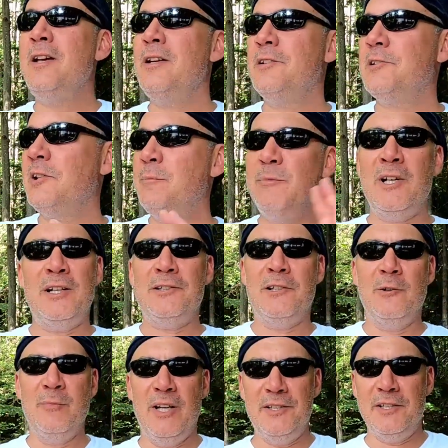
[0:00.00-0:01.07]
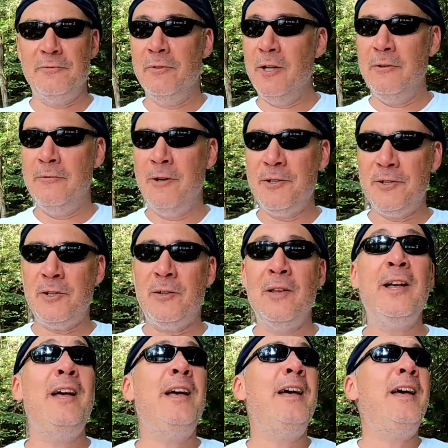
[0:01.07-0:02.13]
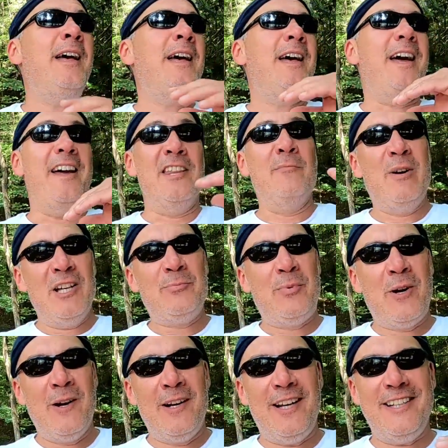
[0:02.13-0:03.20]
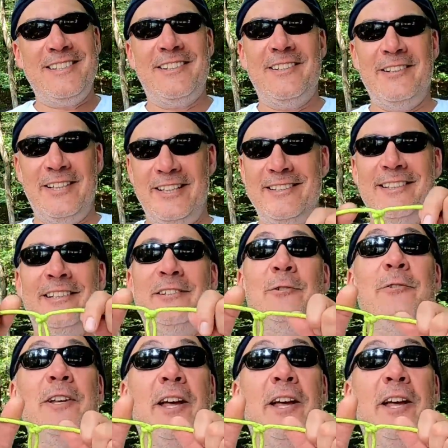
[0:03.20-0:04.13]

Slip knots are amazing, very versatile, and the best part is they're easy to